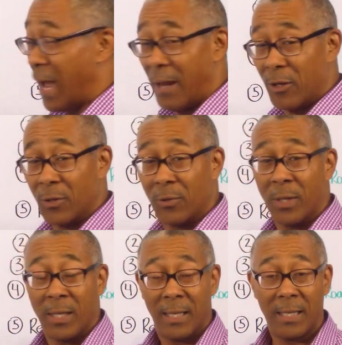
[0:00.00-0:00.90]

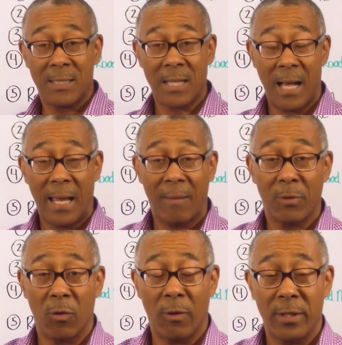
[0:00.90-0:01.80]
value is I
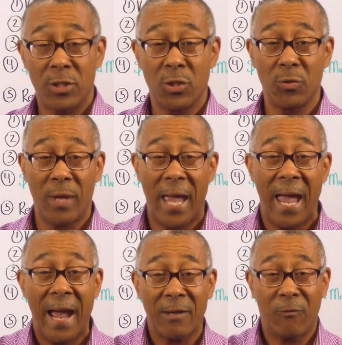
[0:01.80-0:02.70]
am going to
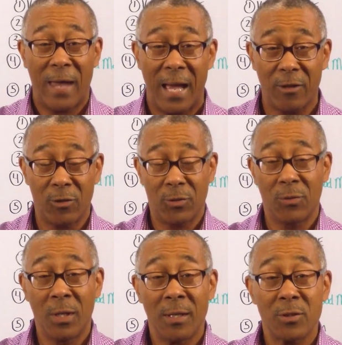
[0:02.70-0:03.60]
add
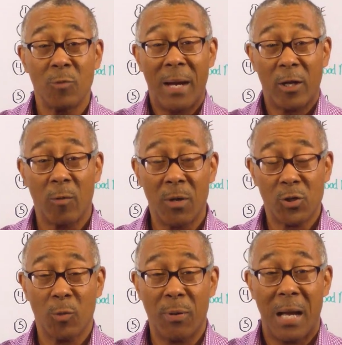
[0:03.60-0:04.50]
value to my
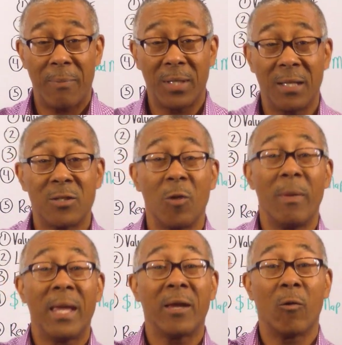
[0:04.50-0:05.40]
commercial property to
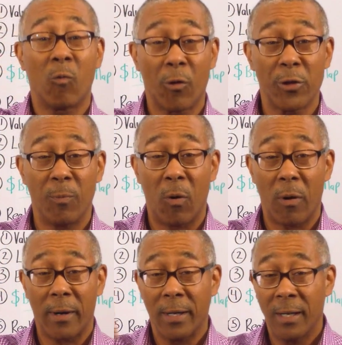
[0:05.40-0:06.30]
make it worth
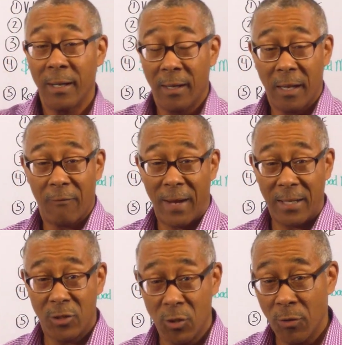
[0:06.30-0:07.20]
more. If
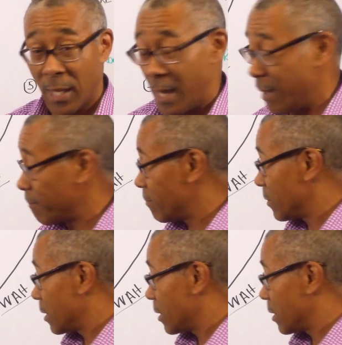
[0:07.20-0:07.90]
I do that,